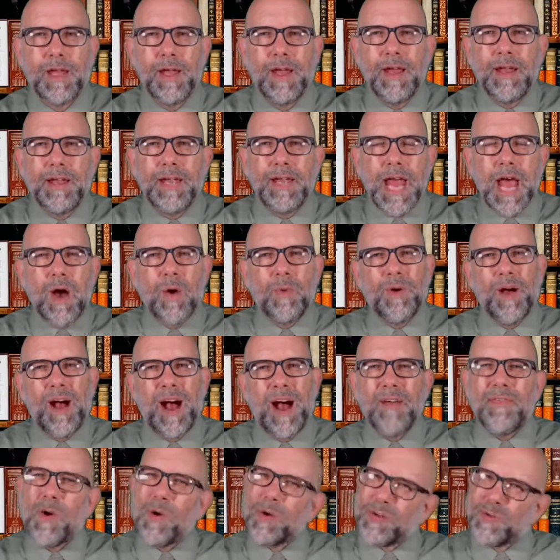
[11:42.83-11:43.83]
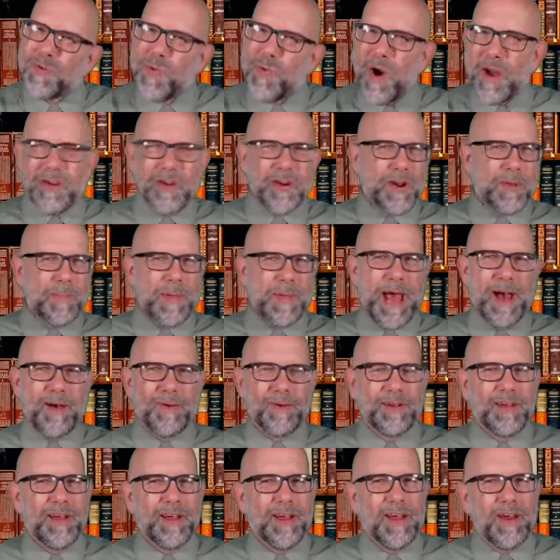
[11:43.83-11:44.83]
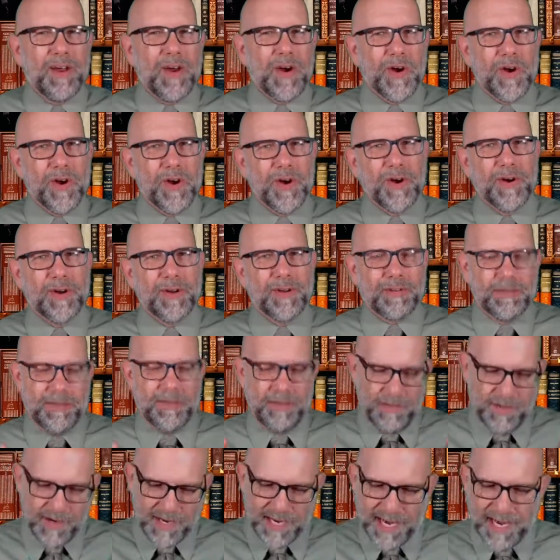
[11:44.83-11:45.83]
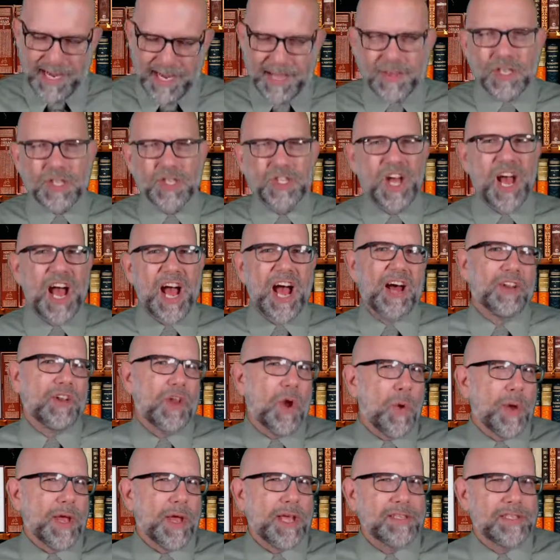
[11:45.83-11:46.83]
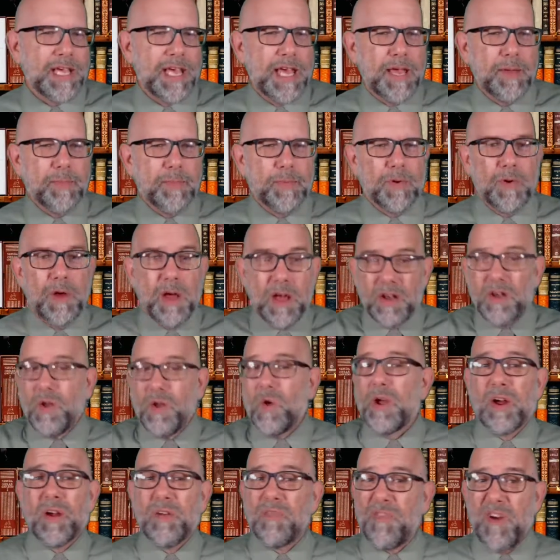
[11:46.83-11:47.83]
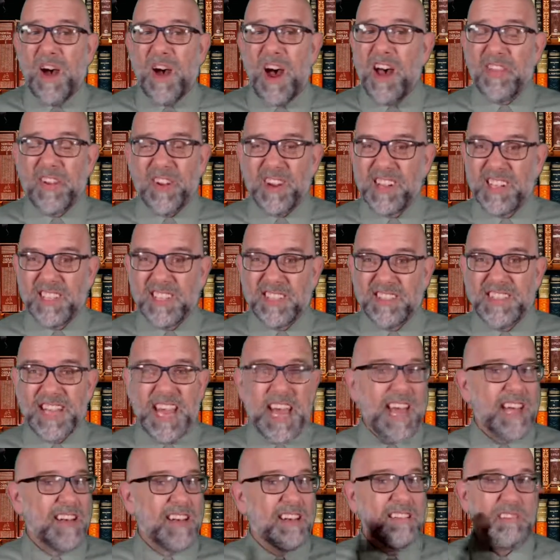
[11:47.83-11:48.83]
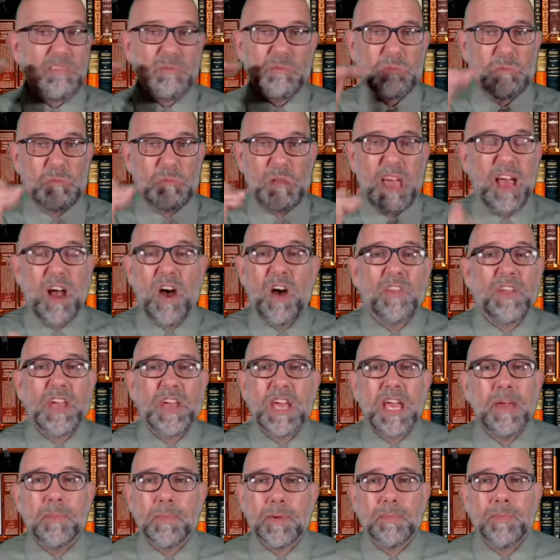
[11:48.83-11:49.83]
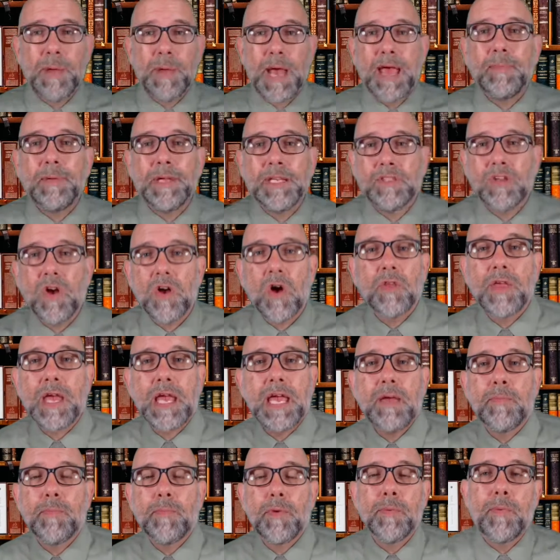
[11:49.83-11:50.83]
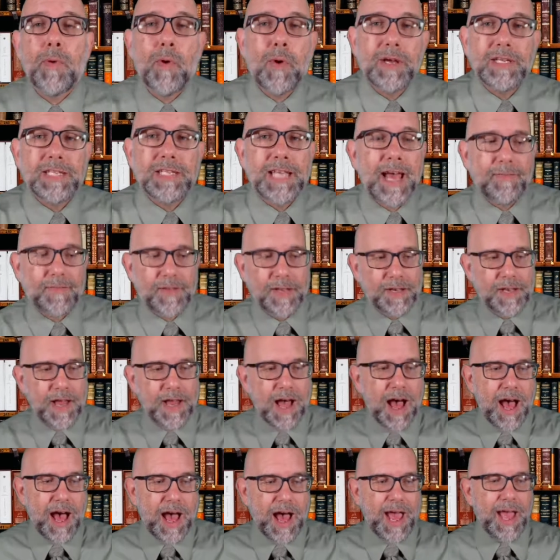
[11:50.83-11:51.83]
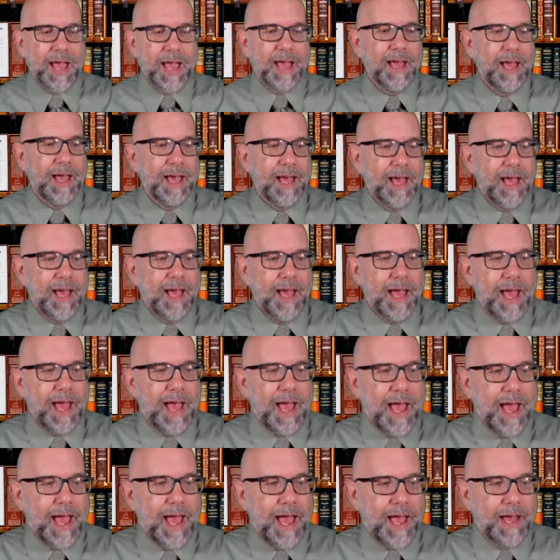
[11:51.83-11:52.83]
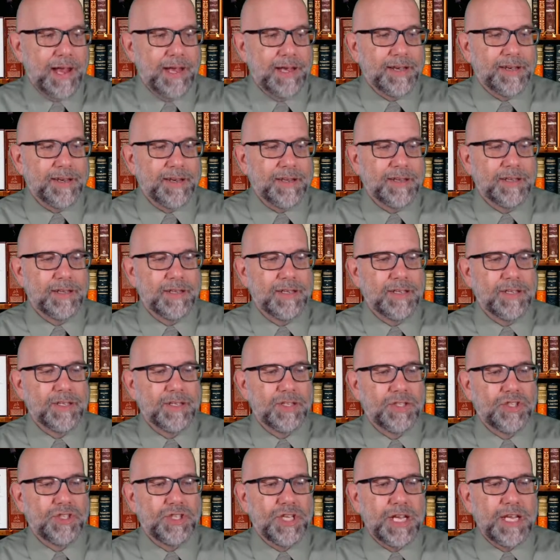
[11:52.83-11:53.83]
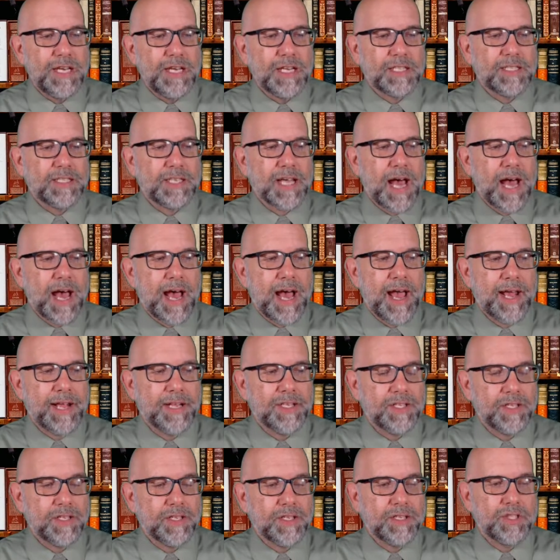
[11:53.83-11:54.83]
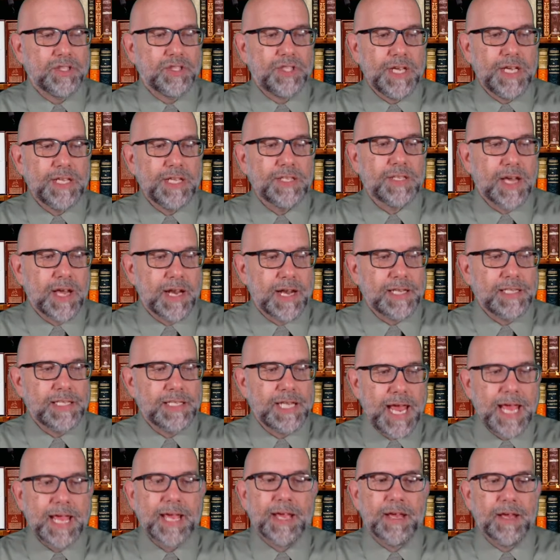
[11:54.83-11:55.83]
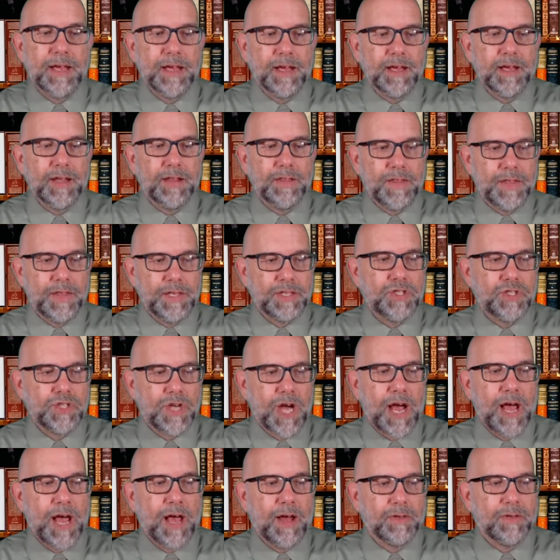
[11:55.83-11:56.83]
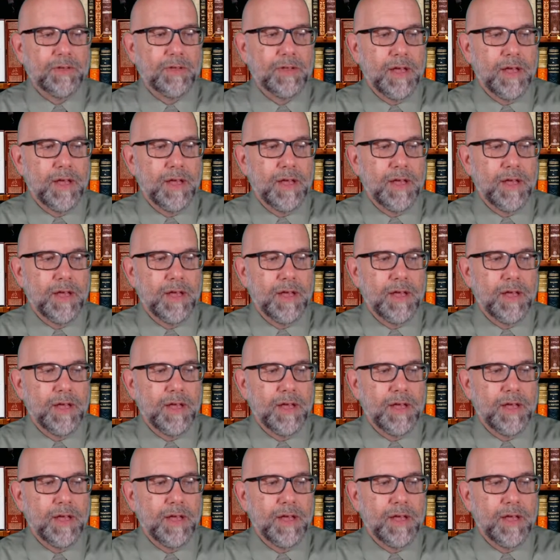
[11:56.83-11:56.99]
Now, I've always wondered about her looking at the child, knowing he's a Hebrew, knowing her father has said, hey, all the Hebrew babies, all the Hebrew boys have to die. And she decides she's going to take this child.